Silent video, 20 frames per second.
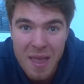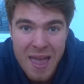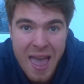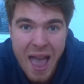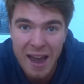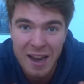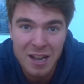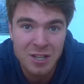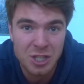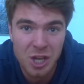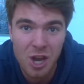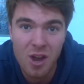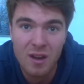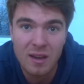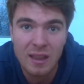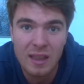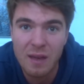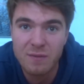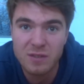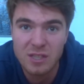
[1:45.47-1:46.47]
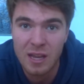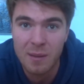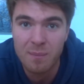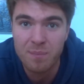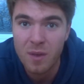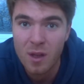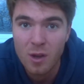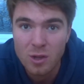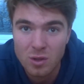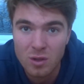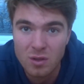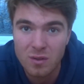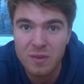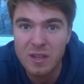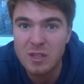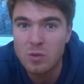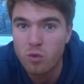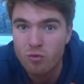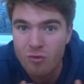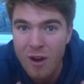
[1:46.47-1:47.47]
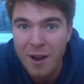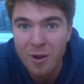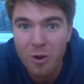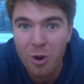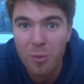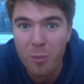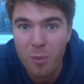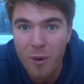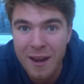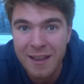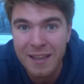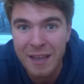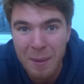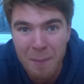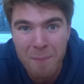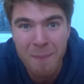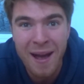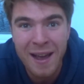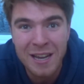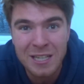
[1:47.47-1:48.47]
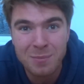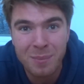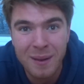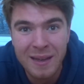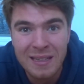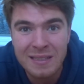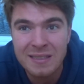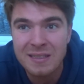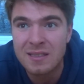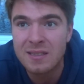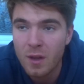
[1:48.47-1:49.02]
and in turn gives him sort of these record-breaking bike splits.